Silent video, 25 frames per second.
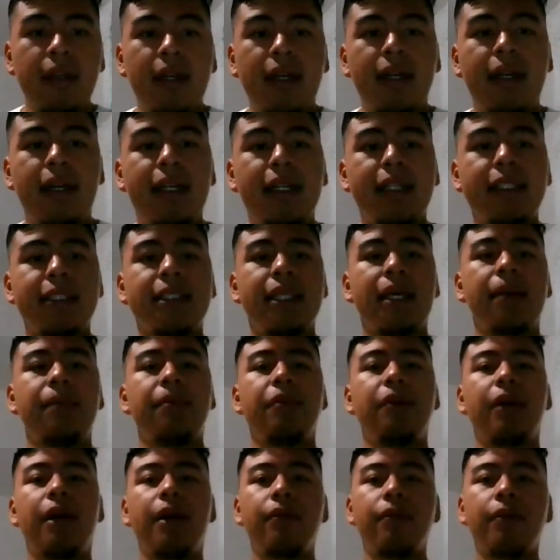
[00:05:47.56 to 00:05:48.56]
An example
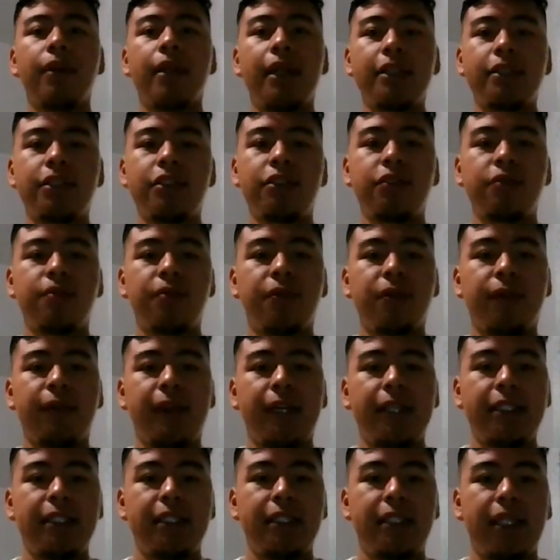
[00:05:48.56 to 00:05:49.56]
I would like to
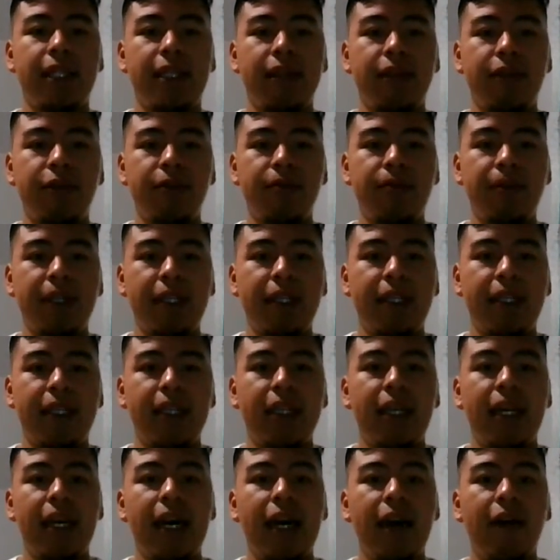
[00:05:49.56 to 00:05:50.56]
provide today would be
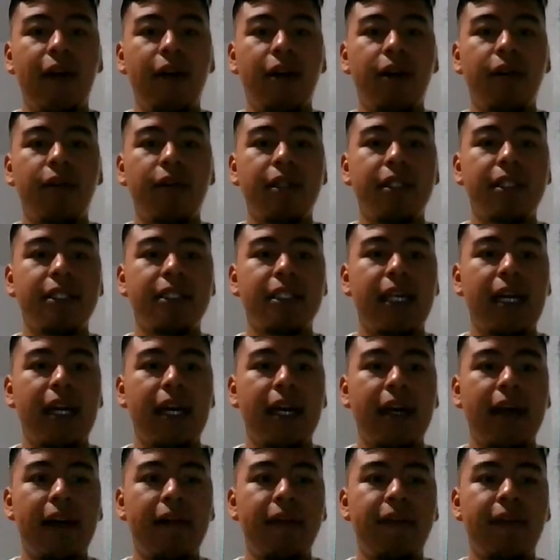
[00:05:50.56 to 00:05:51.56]
how earthquakes
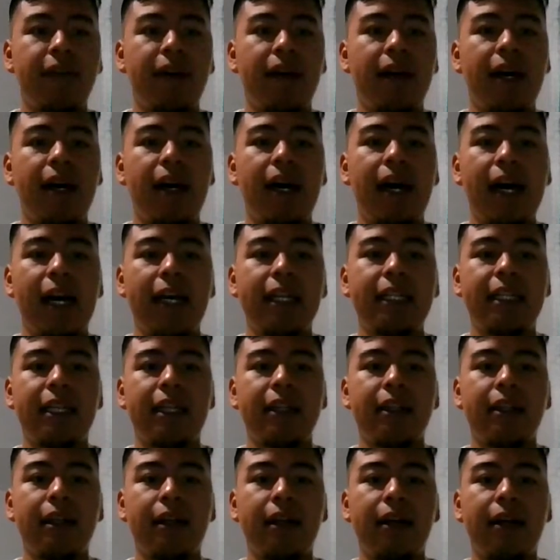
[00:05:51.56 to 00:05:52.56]
have high death.